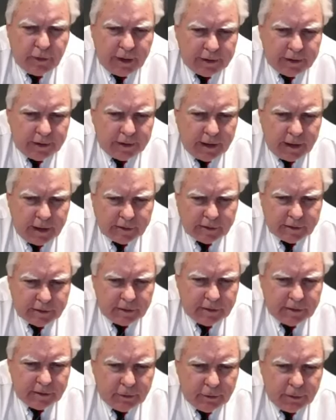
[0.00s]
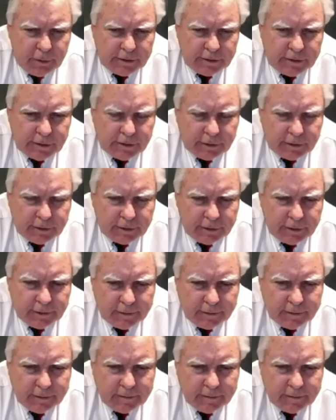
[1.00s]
if I could ask a question.